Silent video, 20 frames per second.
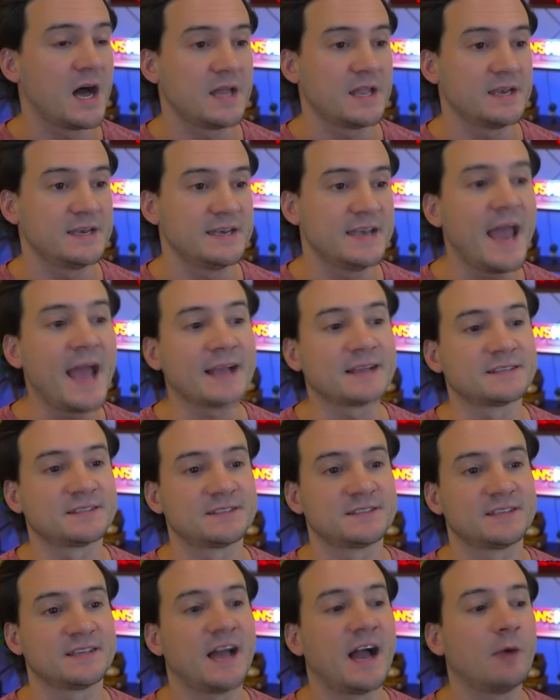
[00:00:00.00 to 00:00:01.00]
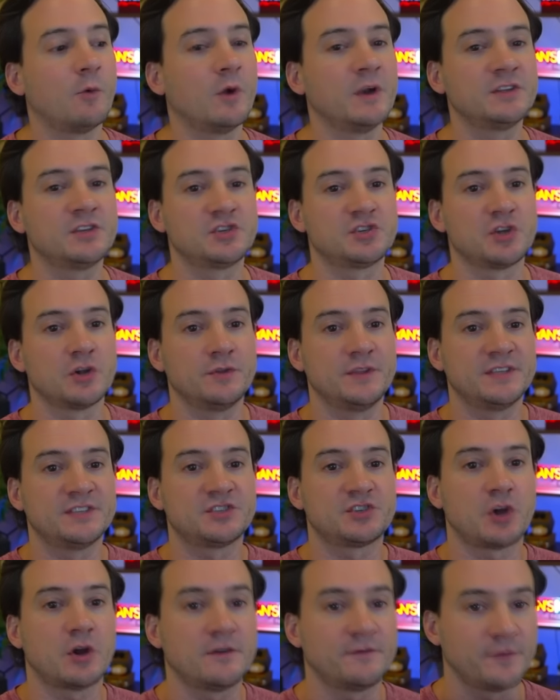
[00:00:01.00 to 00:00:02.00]
Next, I wanted to show this
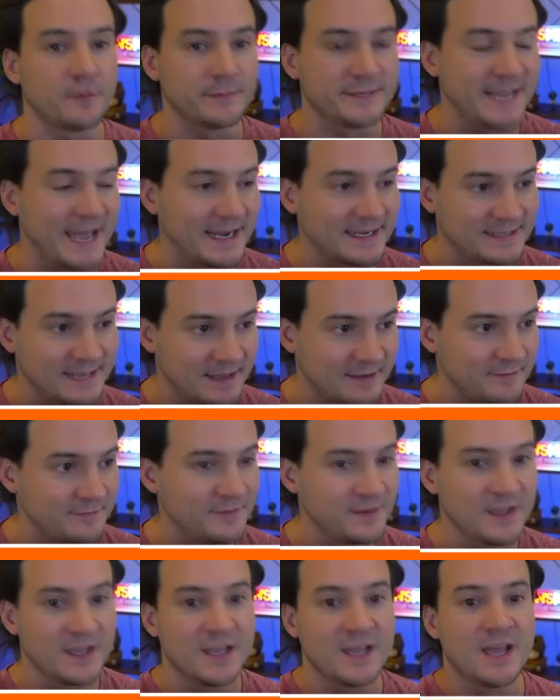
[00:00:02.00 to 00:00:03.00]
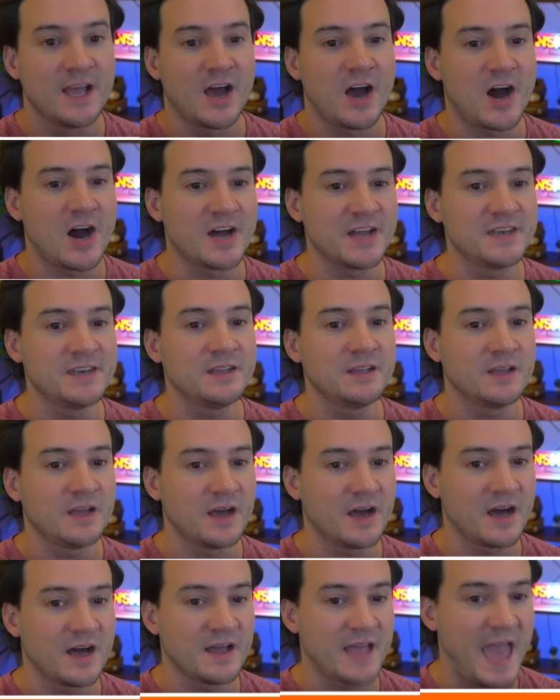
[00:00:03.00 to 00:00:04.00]
chart from TechDev on
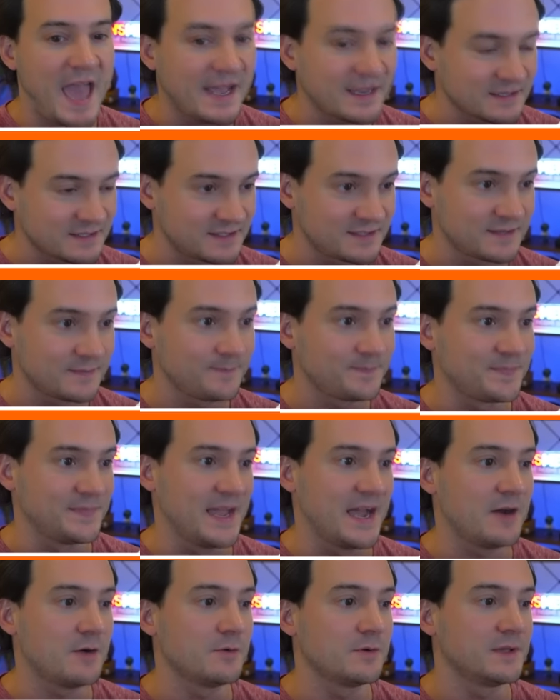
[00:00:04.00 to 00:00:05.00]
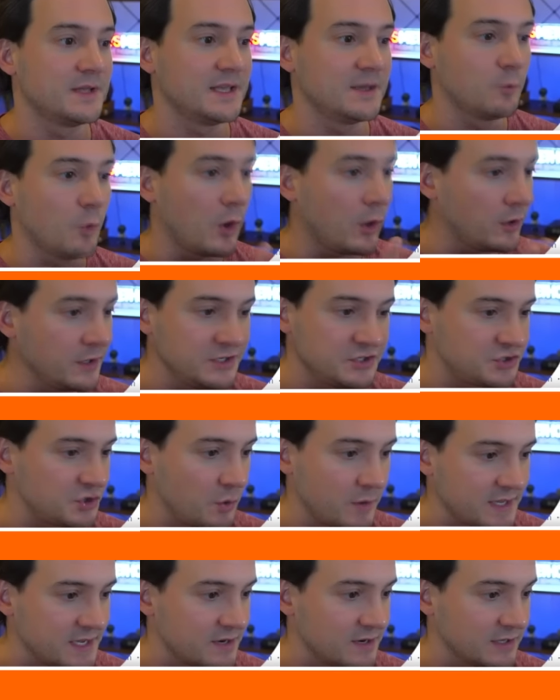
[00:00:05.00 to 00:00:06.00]
X. Now, all he's
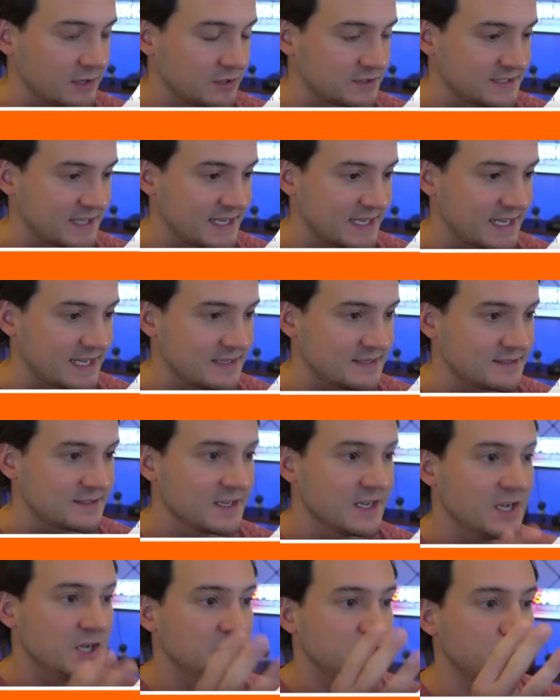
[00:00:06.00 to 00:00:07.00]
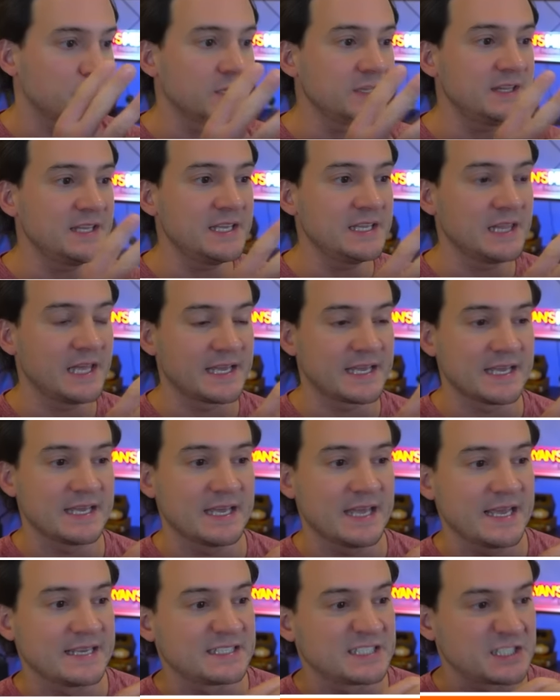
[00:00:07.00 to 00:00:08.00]
showing here, it looks like, is during the
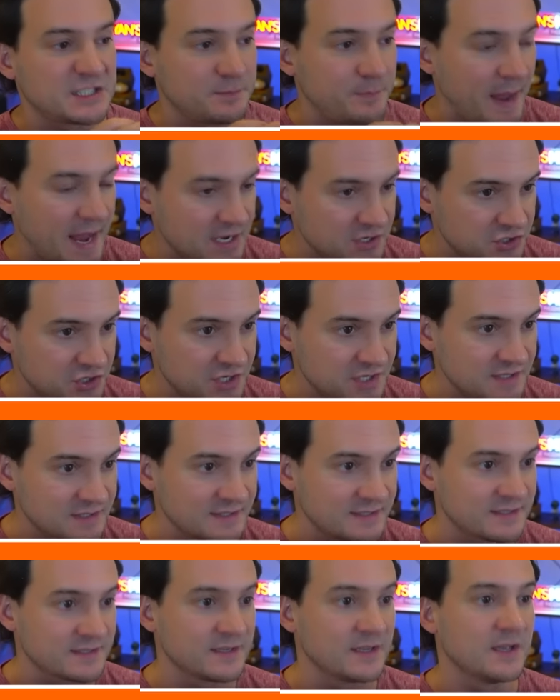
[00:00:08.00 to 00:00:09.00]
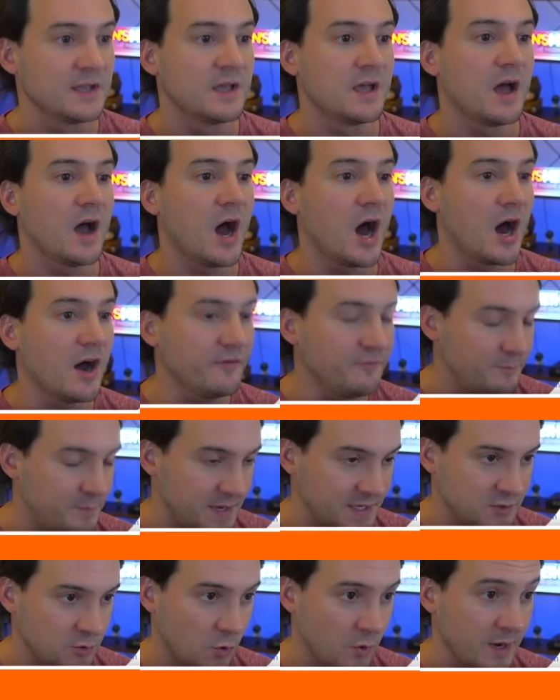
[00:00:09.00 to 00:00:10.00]
expansions of
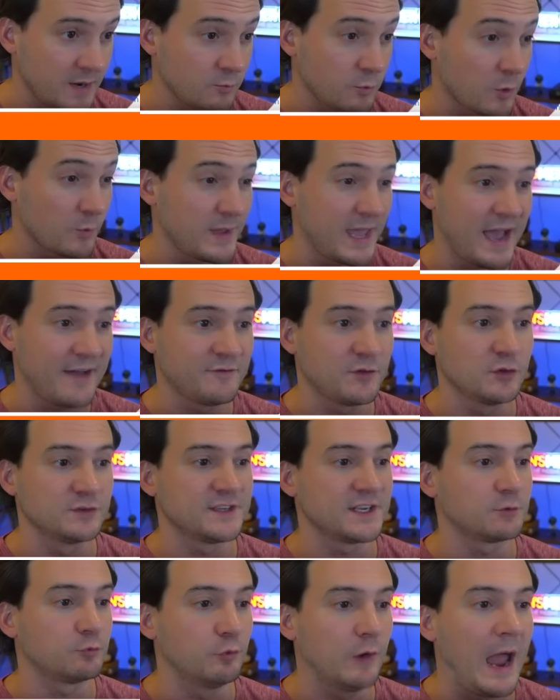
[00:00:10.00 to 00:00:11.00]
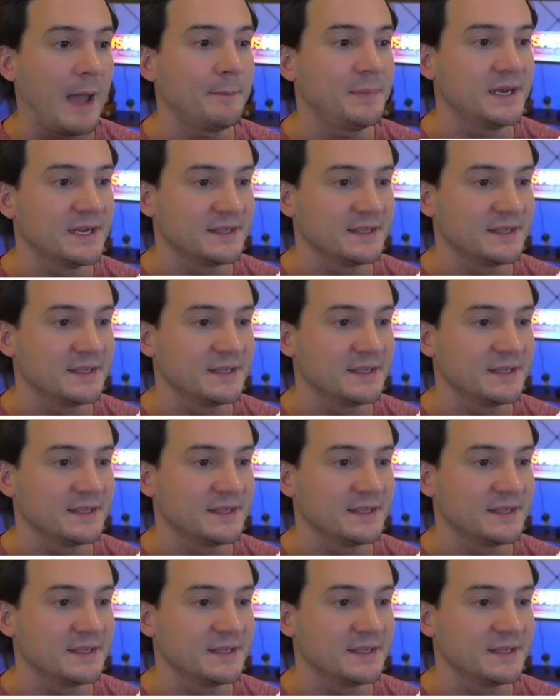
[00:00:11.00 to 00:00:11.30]
Bitcoin where we have those rapid